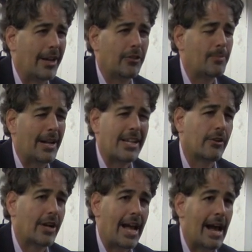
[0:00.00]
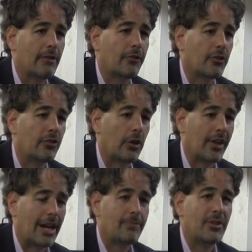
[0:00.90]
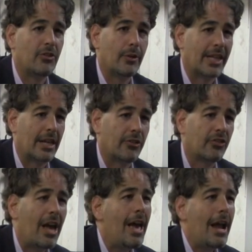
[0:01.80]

I guess about a year and a half or so that I've been doing this,